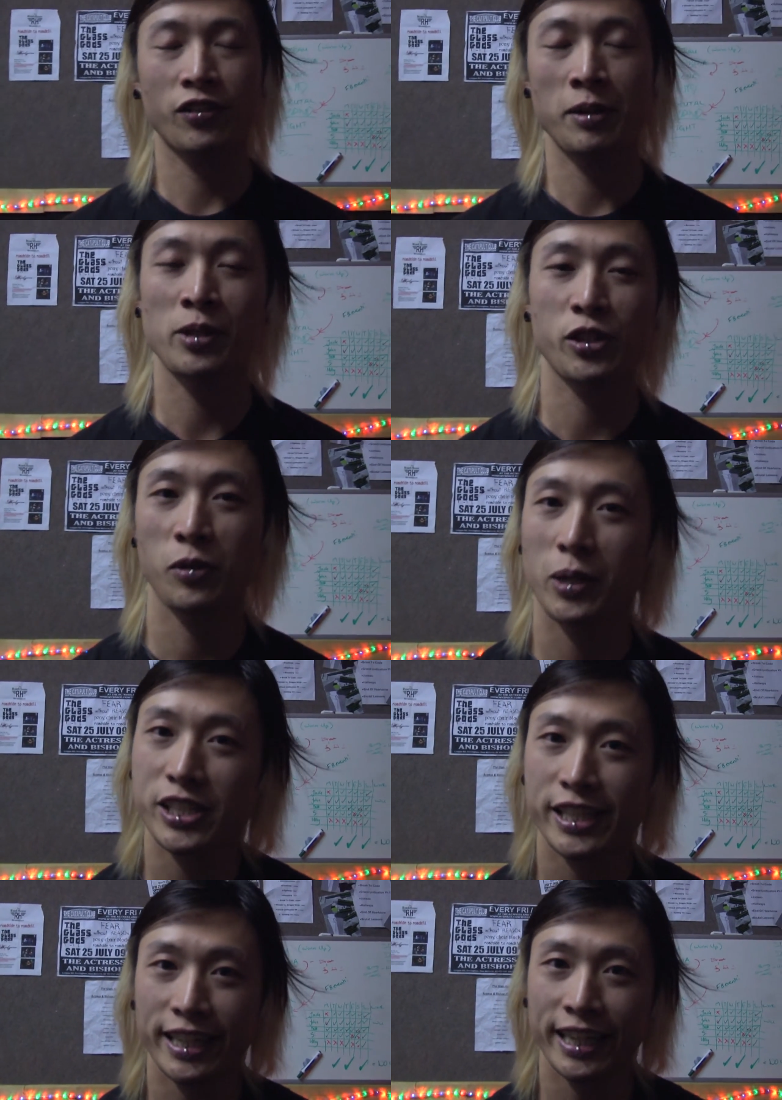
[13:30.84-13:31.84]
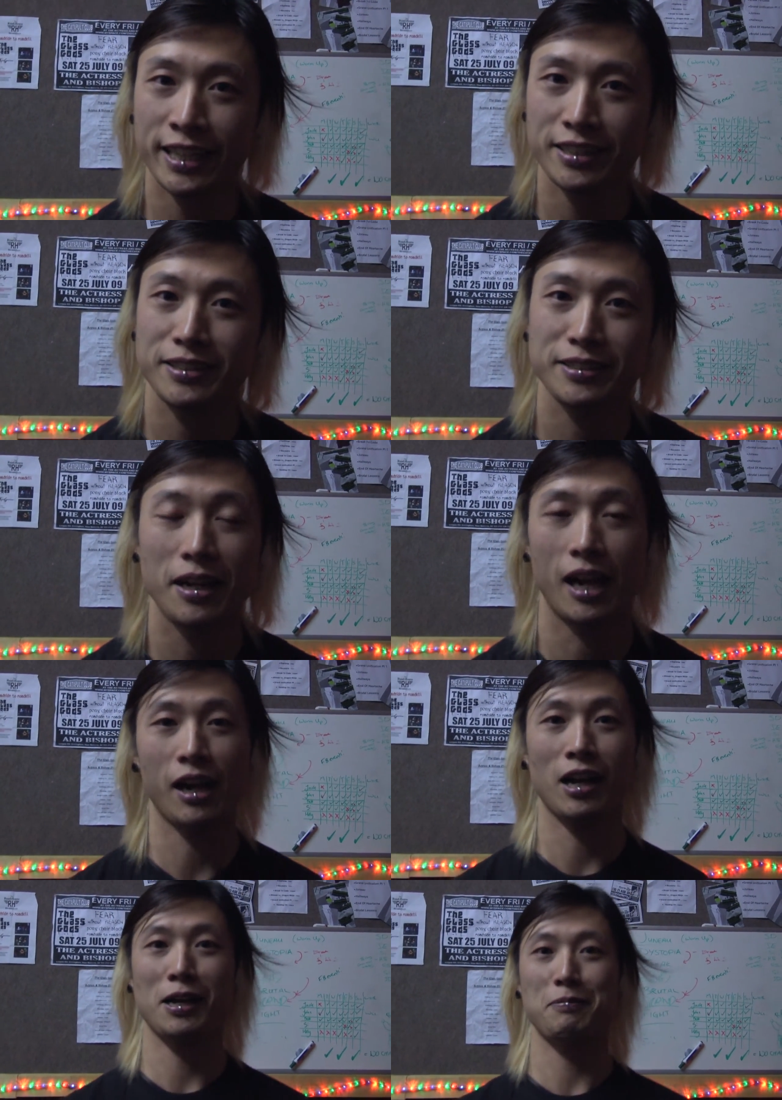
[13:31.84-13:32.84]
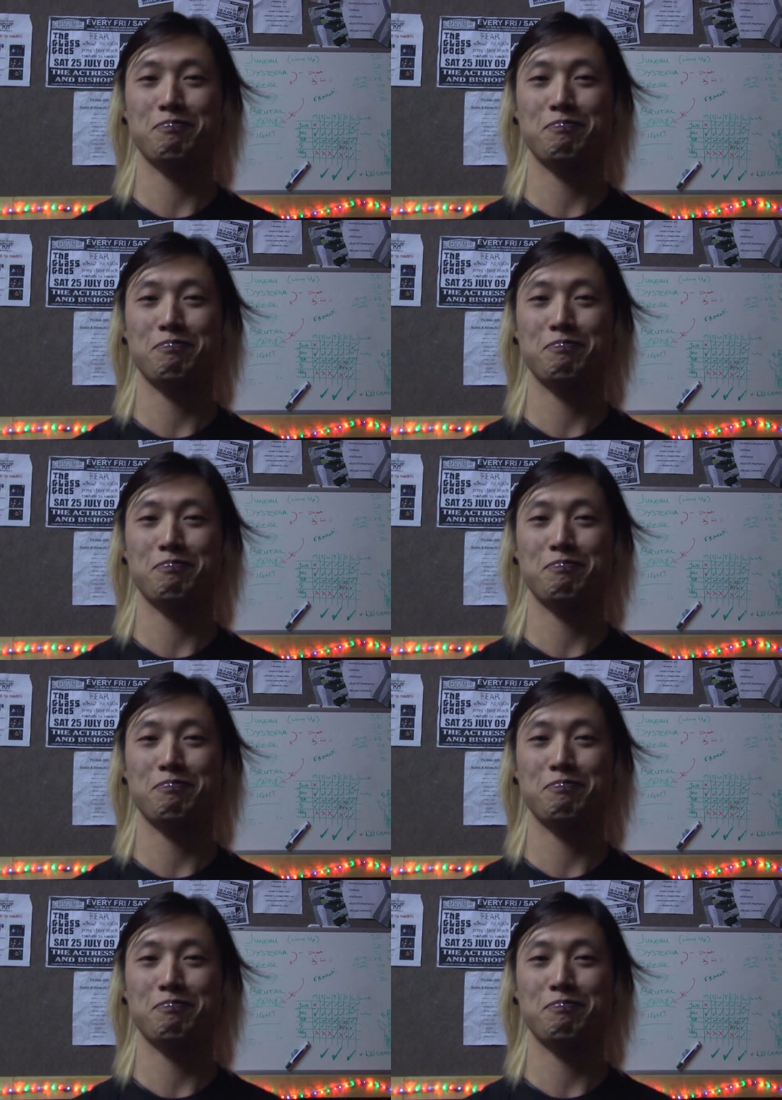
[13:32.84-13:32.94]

very much for watching again. Uh,